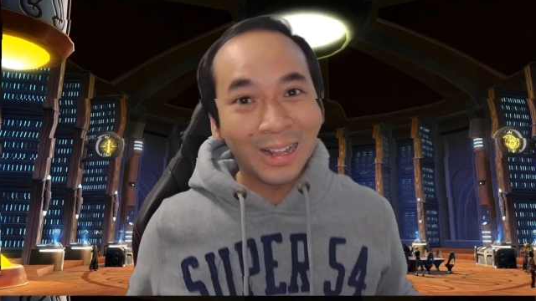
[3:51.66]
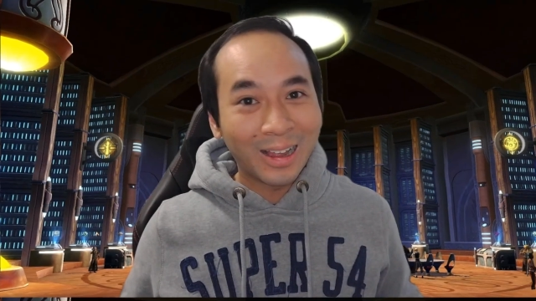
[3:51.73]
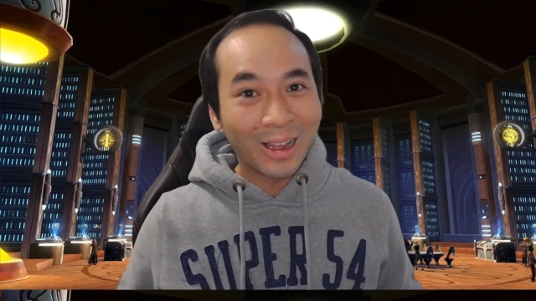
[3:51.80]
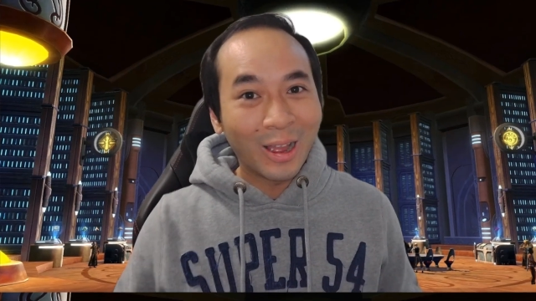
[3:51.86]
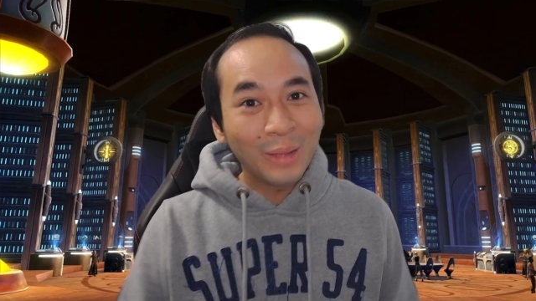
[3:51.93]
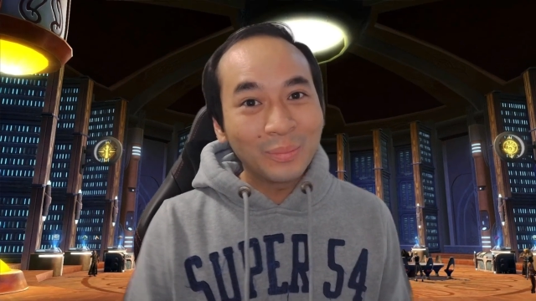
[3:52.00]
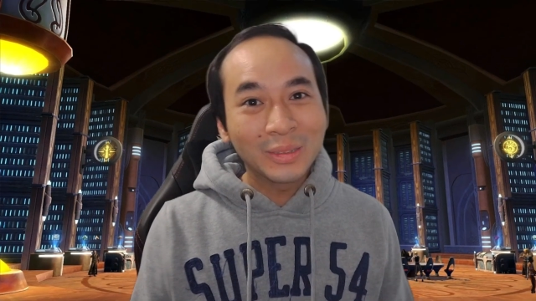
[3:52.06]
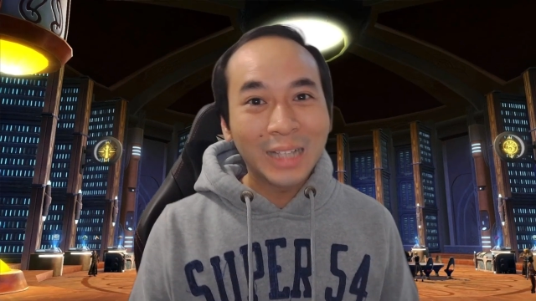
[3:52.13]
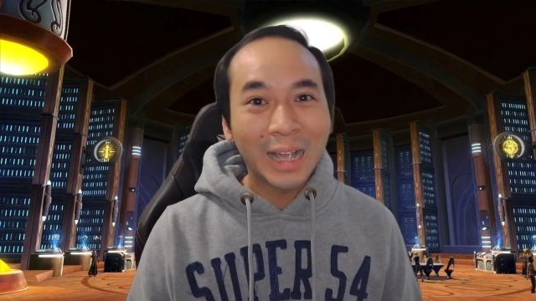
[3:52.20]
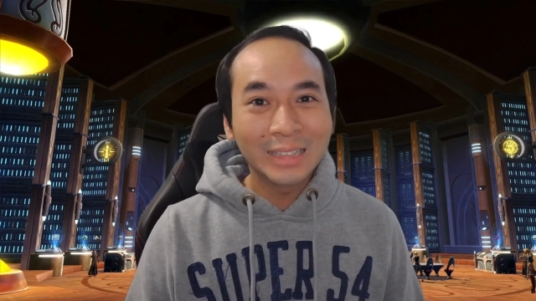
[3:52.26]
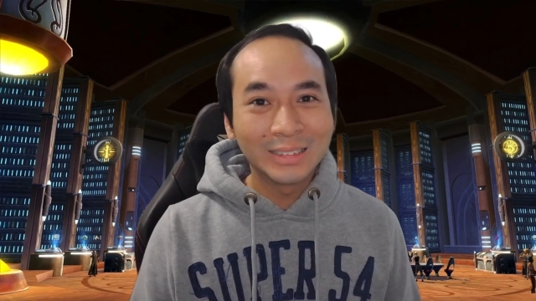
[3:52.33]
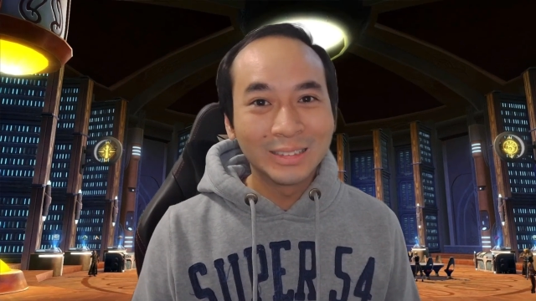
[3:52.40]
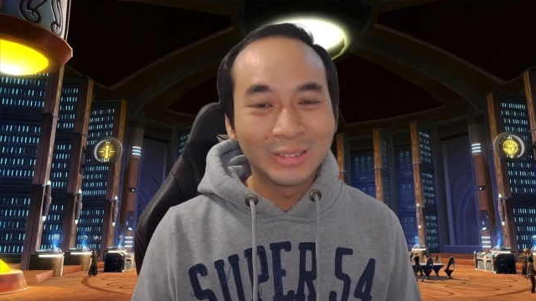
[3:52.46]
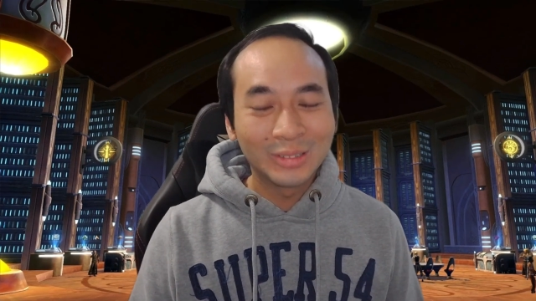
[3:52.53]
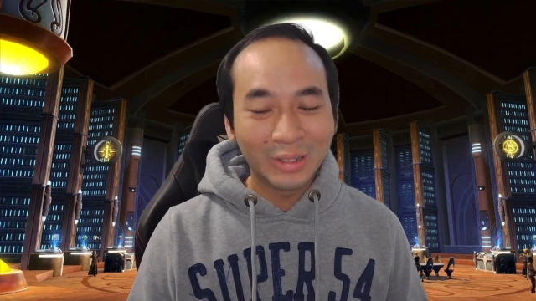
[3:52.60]
yeah, I hope you
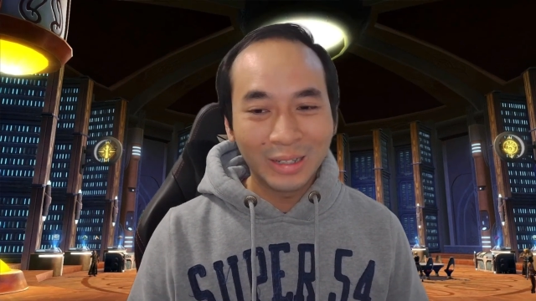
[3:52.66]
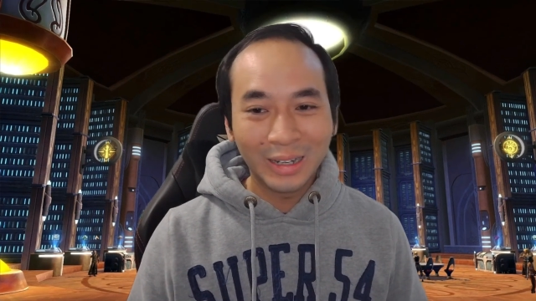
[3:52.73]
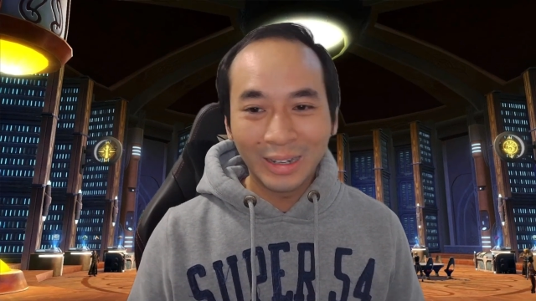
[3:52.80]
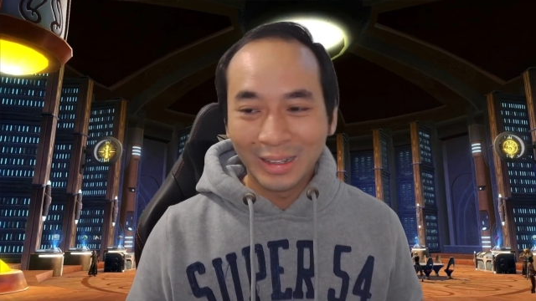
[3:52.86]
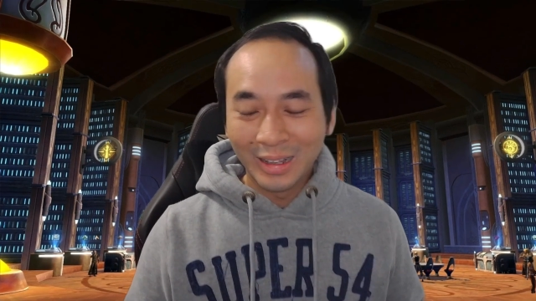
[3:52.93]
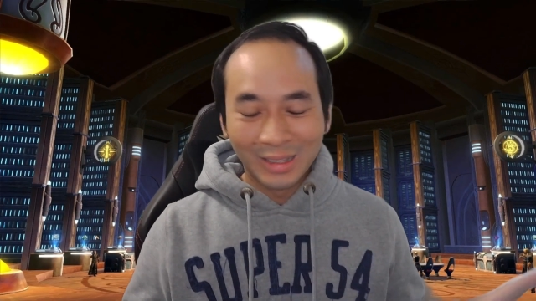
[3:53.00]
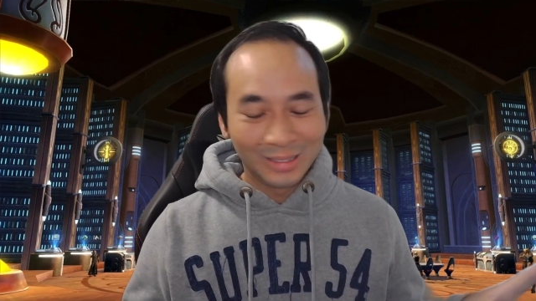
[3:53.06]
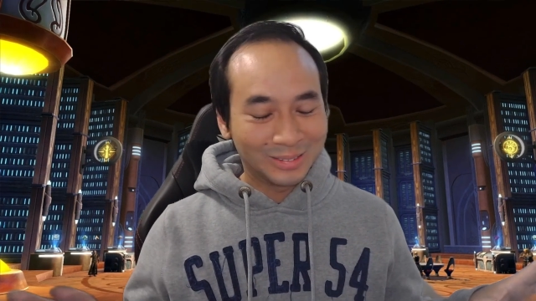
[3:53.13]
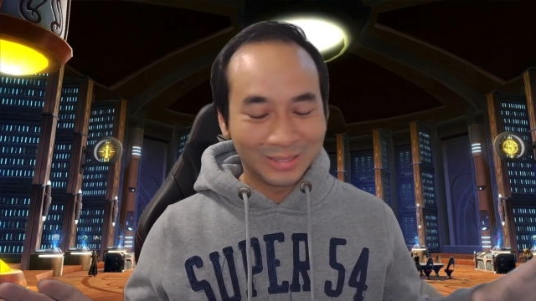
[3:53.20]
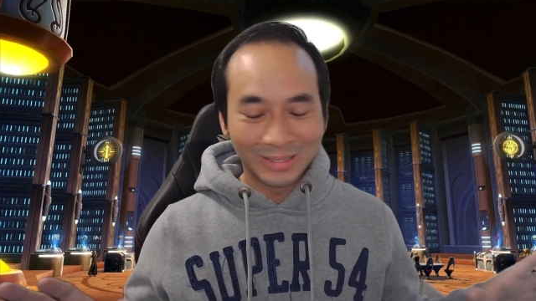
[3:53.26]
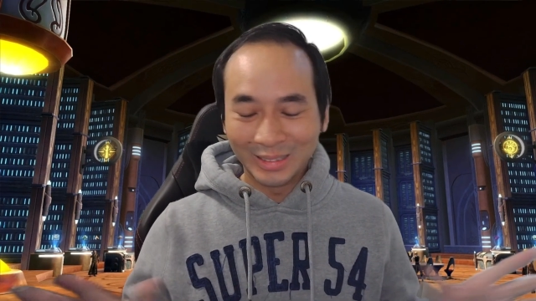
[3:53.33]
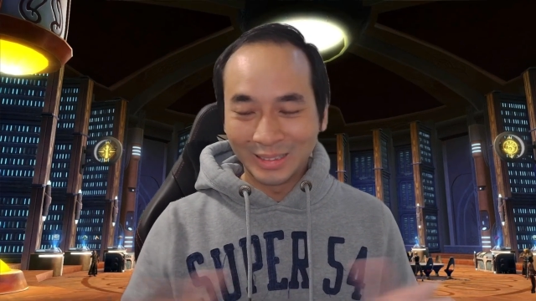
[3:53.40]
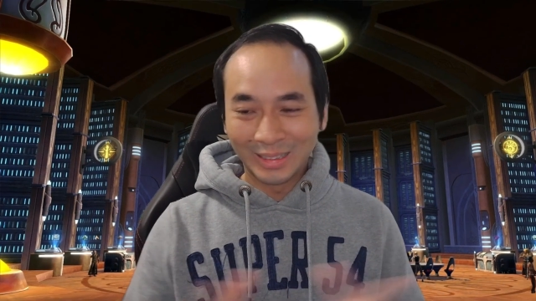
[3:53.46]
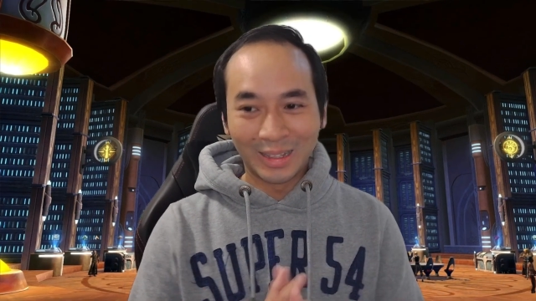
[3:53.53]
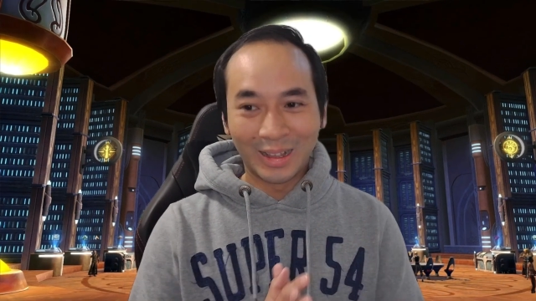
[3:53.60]
guys enjoyed it.
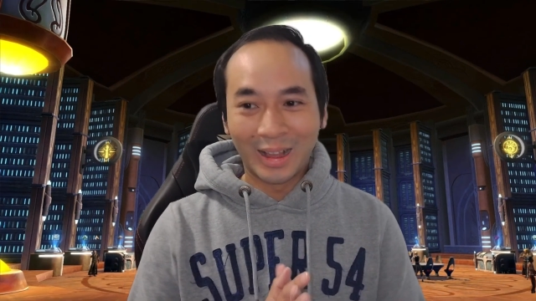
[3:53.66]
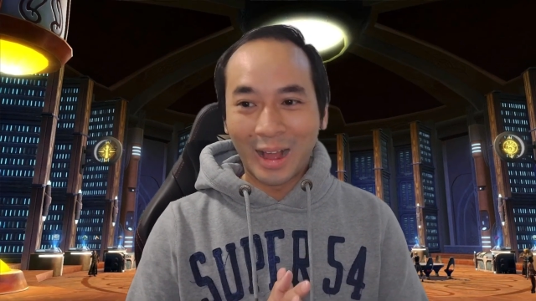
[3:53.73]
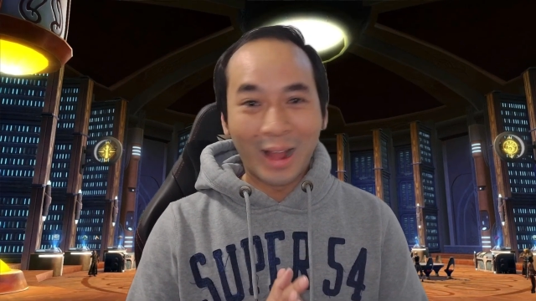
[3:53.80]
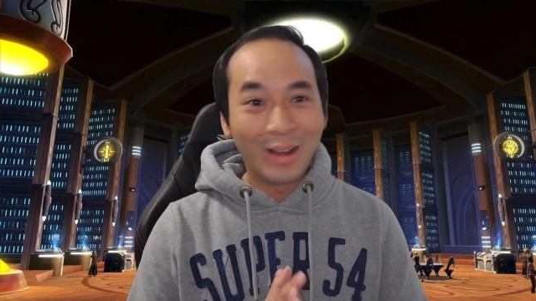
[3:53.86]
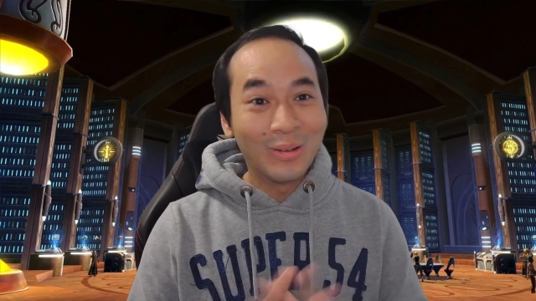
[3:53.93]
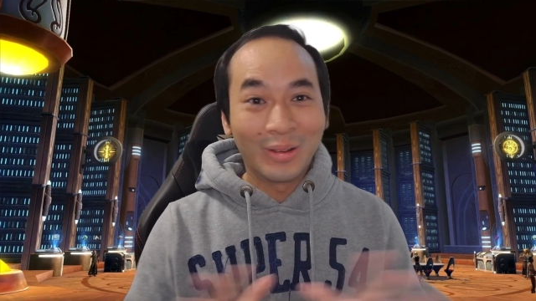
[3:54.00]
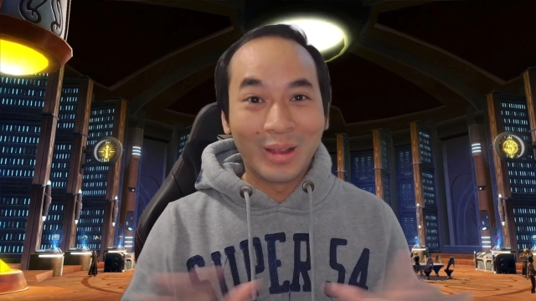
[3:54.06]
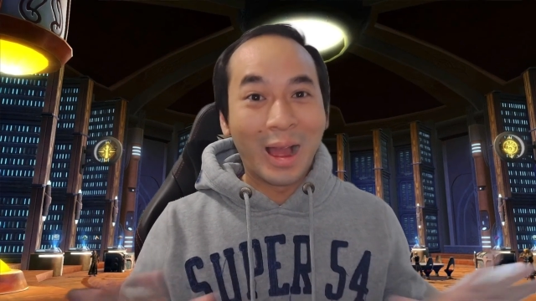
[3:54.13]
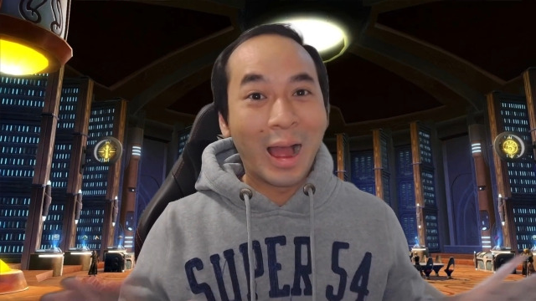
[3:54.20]
Look,